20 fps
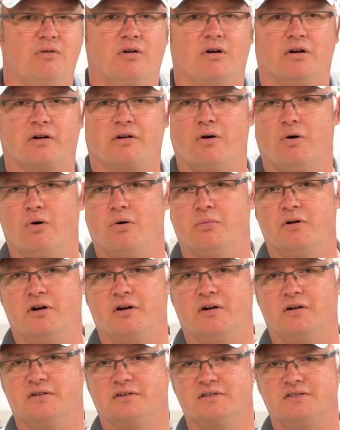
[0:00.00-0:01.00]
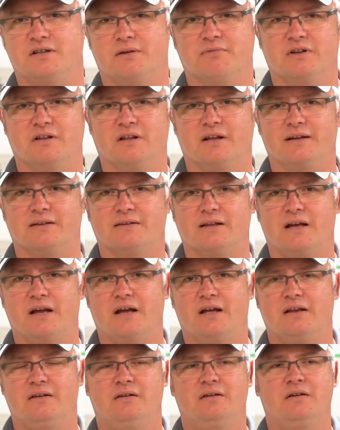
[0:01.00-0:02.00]
know, or a Cobra or something like
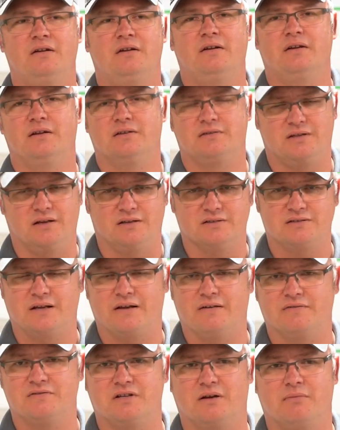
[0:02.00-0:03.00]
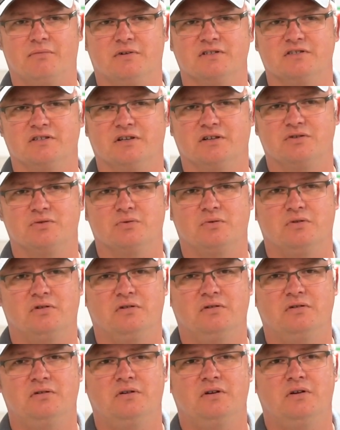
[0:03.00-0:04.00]
that. It does have some
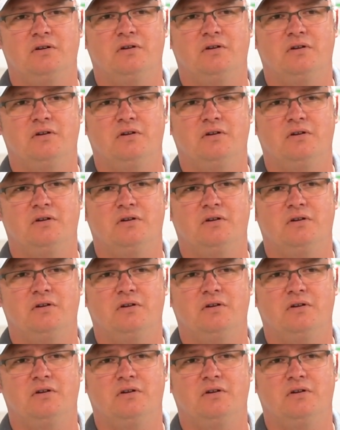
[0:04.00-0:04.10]
residual.